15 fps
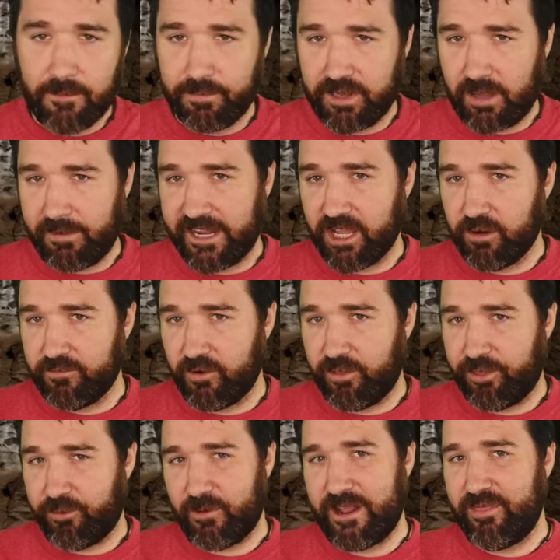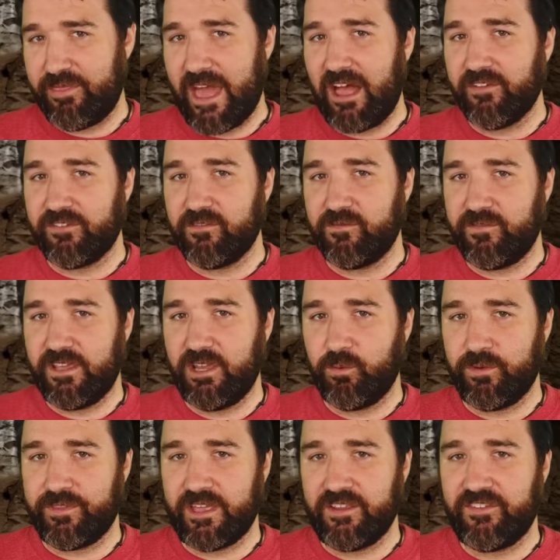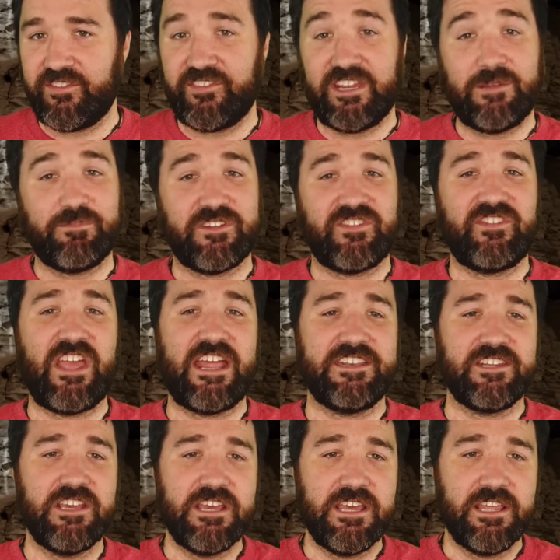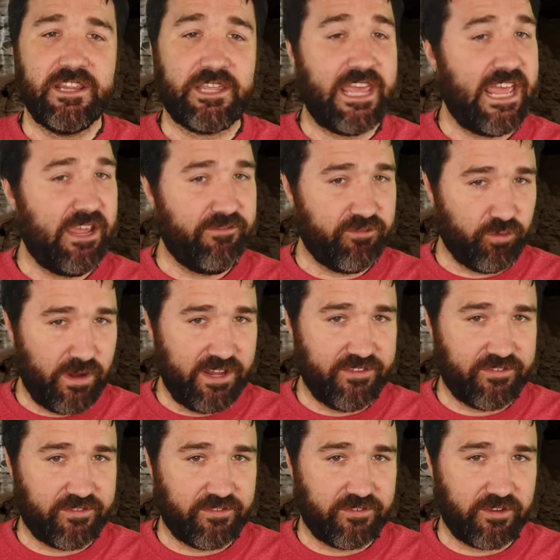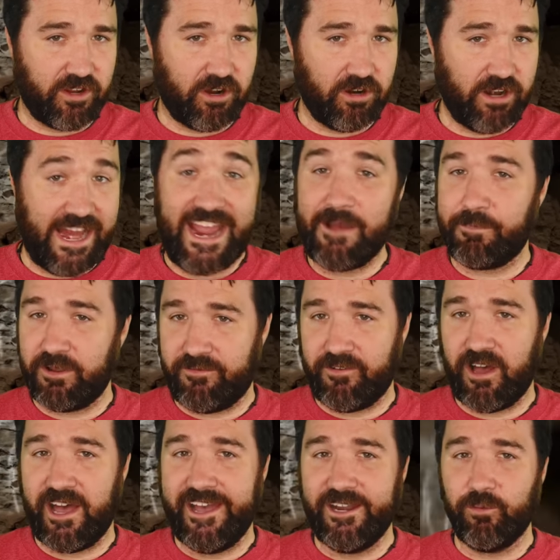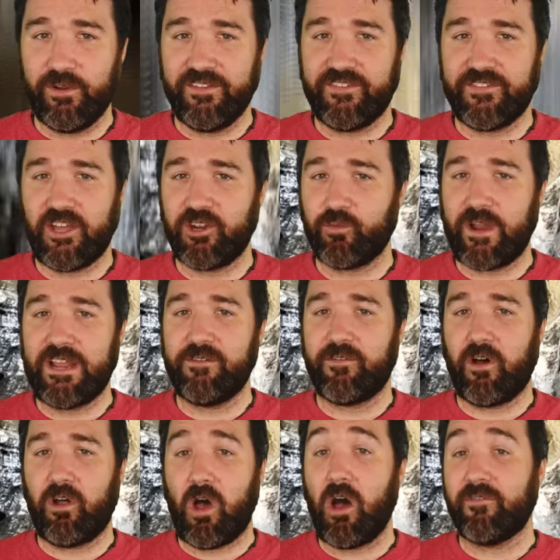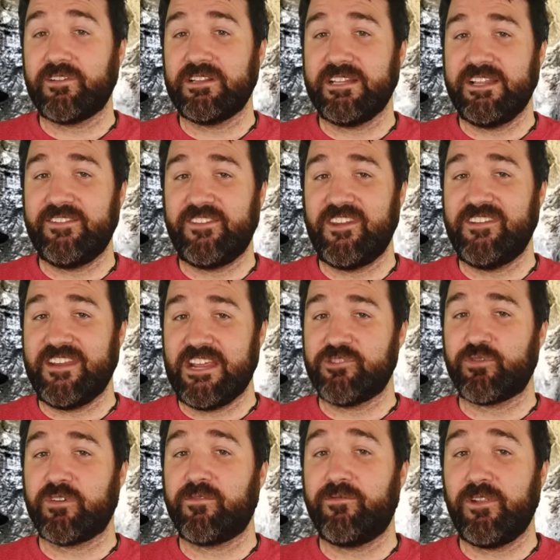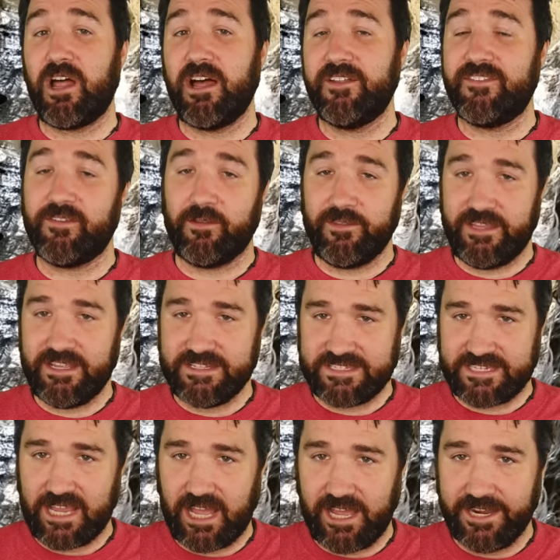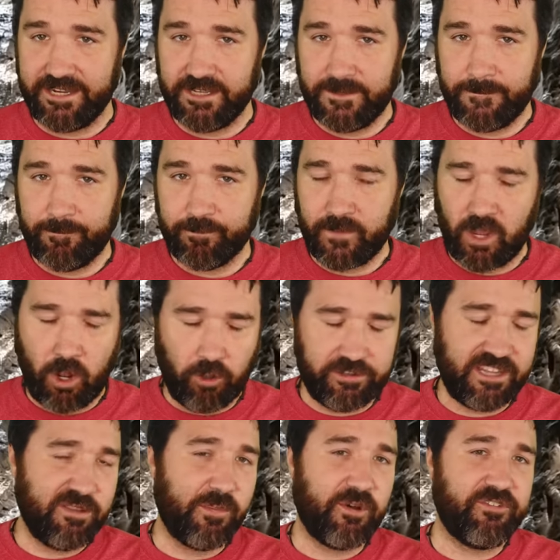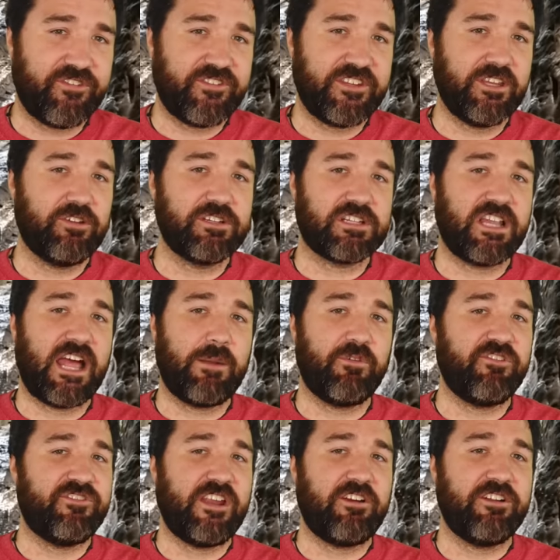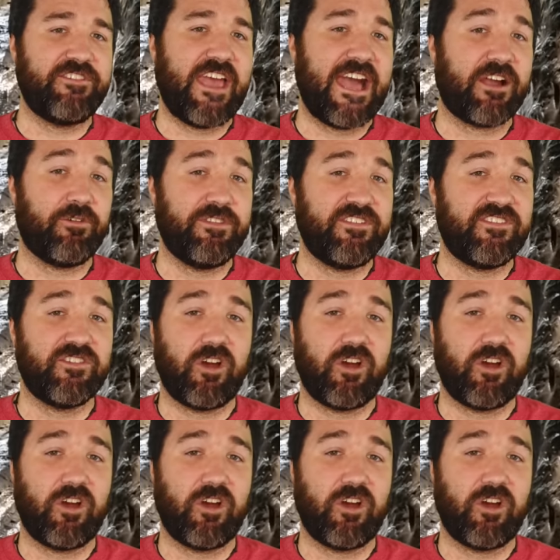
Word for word: Plummeting over 3,000 feet with a steep descent, the cave's risks are amplified when sudden rainfall often leads to dangerous floods on the inside. Only the most skilled climbers dare to tackle this